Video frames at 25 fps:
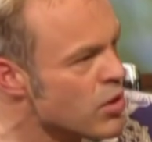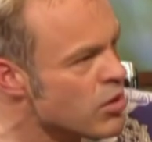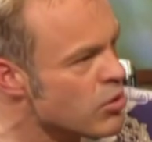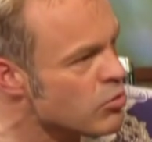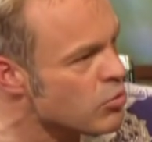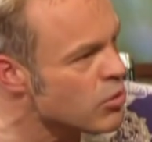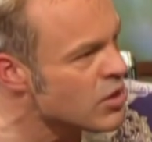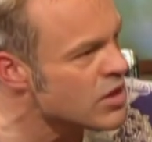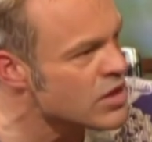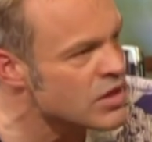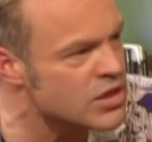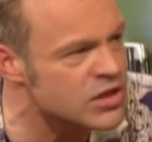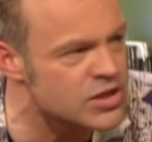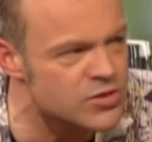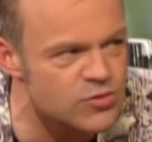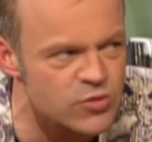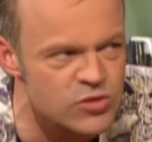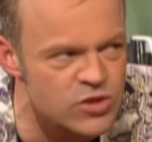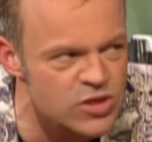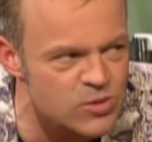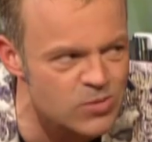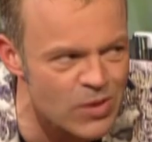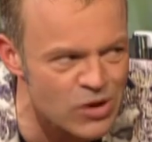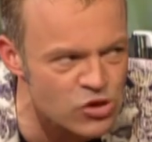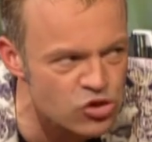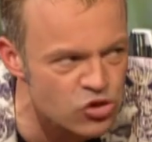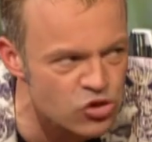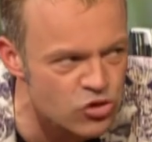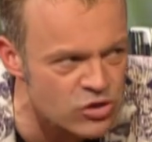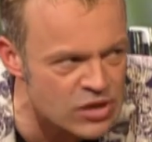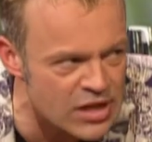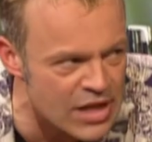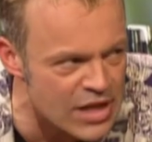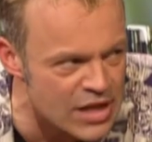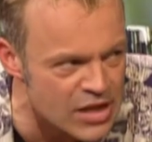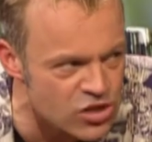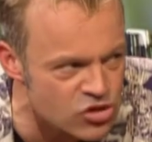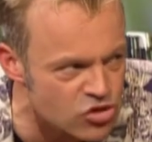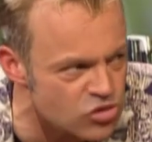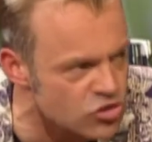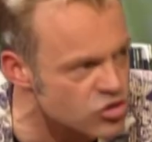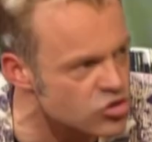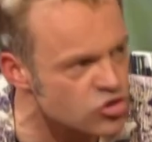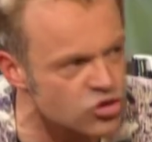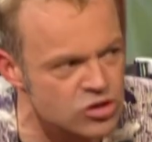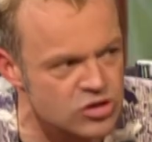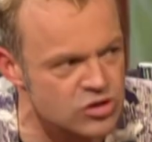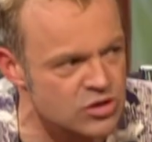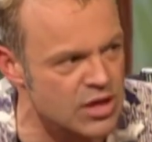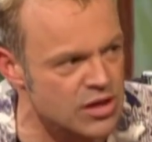wear kilts for special occasions or
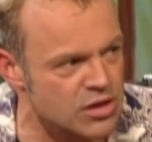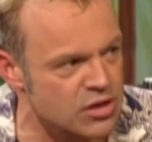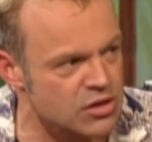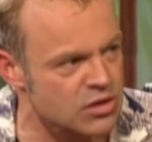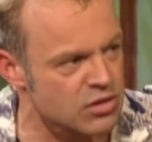just like...